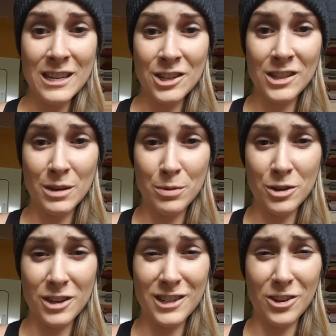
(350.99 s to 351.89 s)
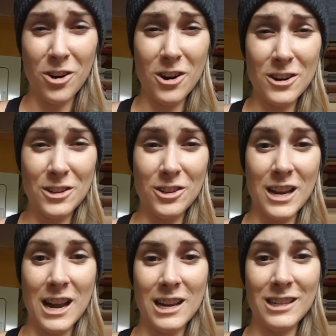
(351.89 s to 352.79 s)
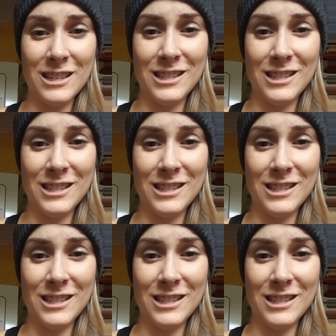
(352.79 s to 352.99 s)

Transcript: She said, pinch it as hard as you can